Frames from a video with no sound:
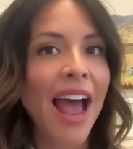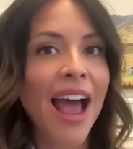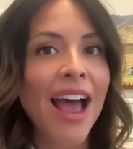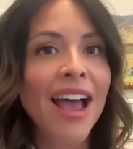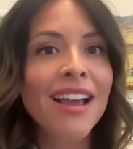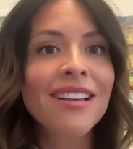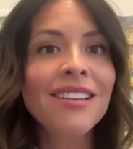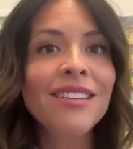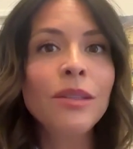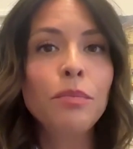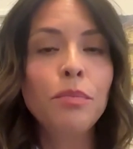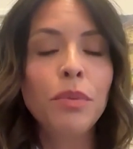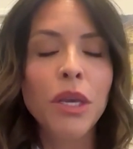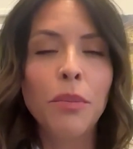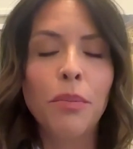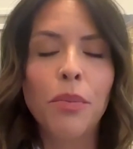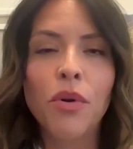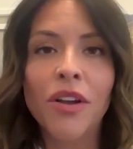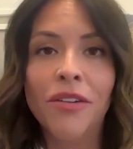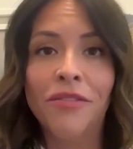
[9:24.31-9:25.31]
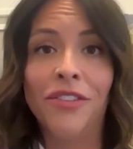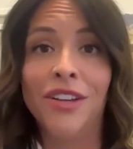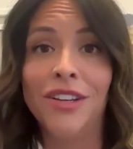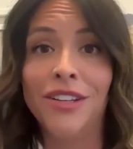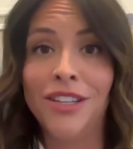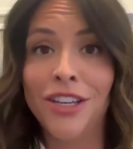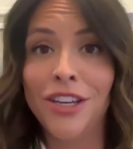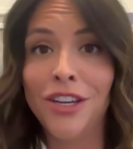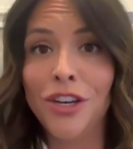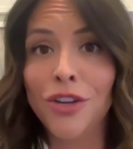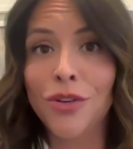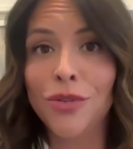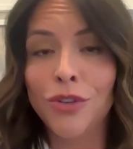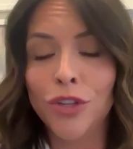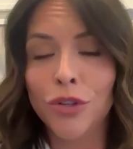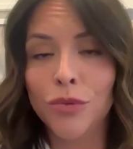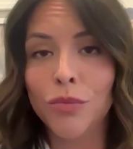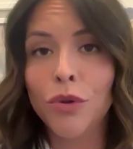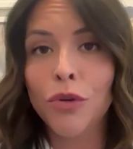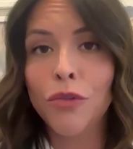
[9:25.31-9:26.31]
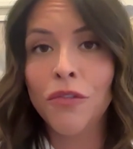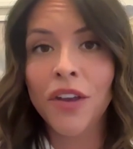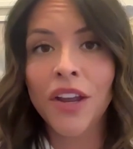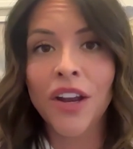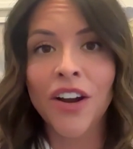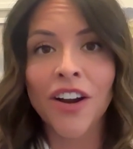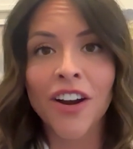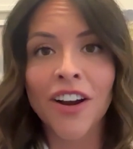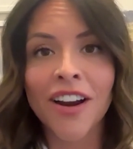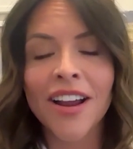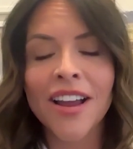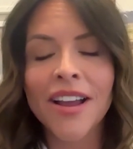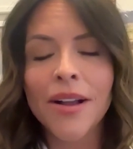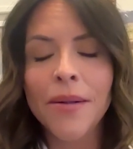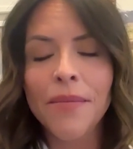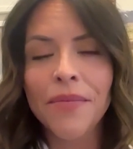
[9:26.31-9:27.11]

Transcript: as people have continued to move here,